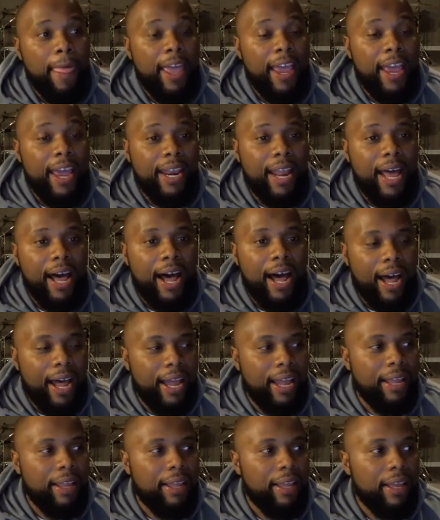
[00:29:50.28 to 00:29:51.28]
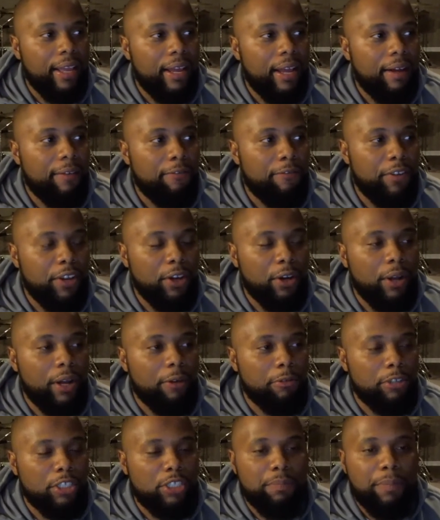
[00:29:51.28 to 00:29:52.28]
And I feel
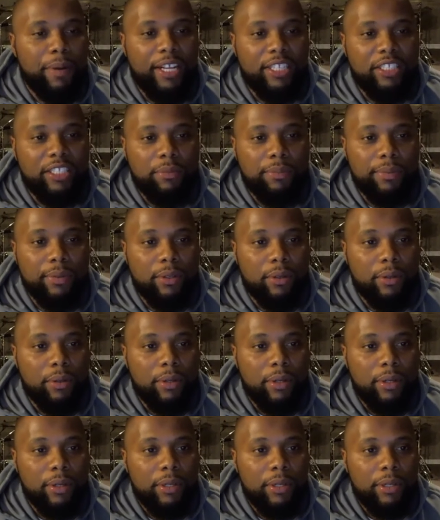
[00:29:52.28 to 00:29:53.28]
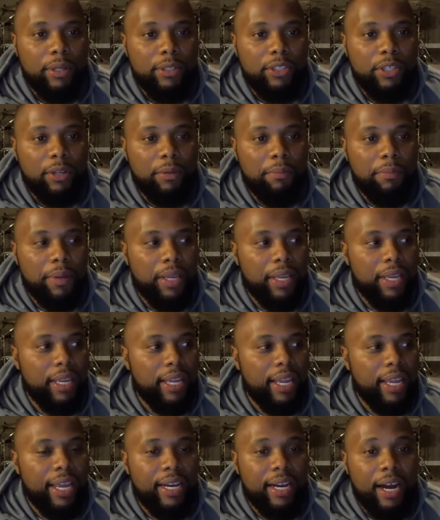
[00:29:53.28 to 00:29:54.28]
responsible to
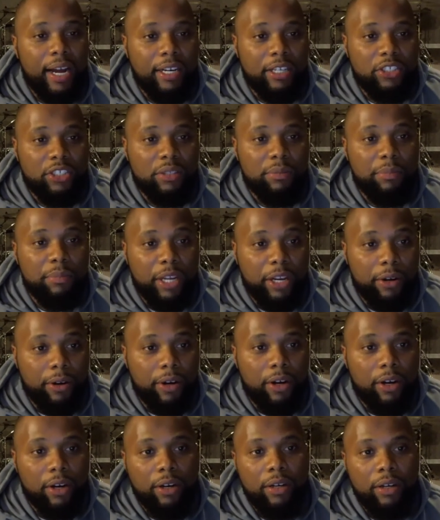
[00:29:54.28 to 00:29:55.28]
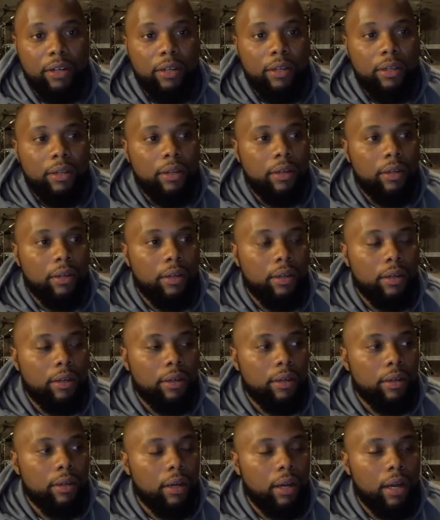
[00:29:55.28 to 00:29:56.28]
be an honest mirror
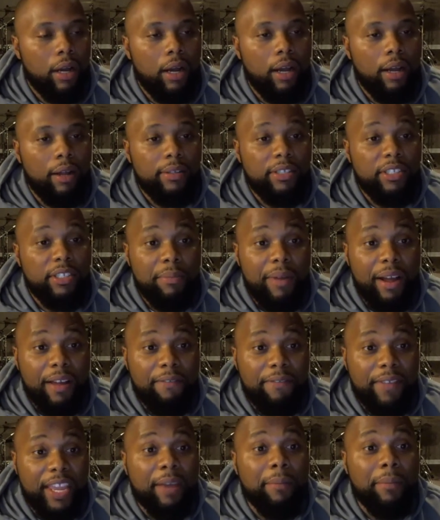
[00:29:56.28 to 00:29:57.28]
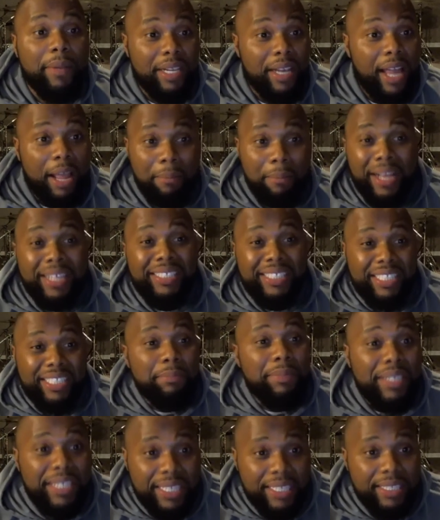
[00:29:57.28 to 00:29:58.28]
to my family, like my
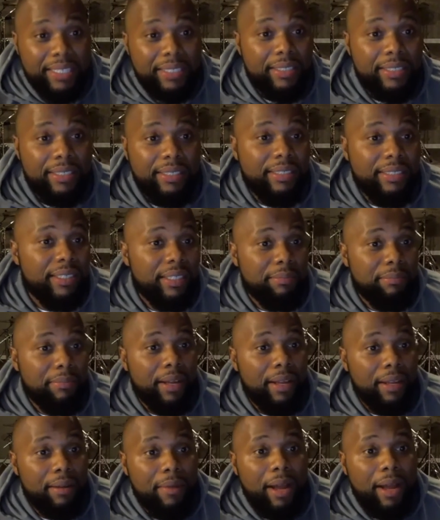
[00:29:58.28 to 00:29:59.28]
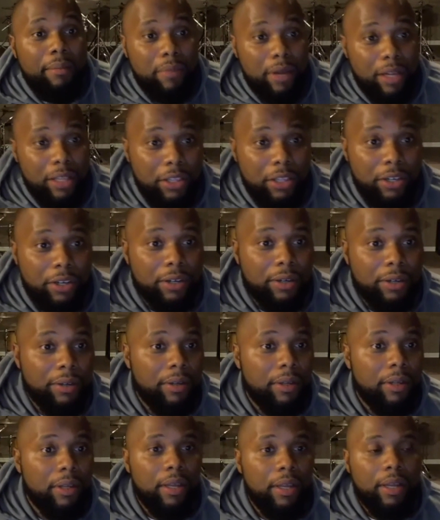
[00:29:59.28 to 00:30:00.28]
siblings and my mother,
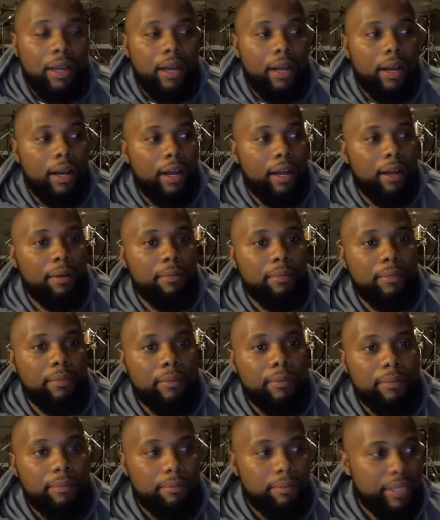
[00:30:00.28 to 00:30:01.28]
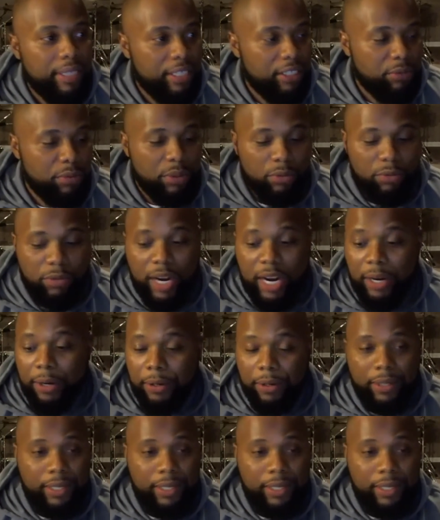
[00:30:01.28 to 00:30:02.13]
because we'll regularly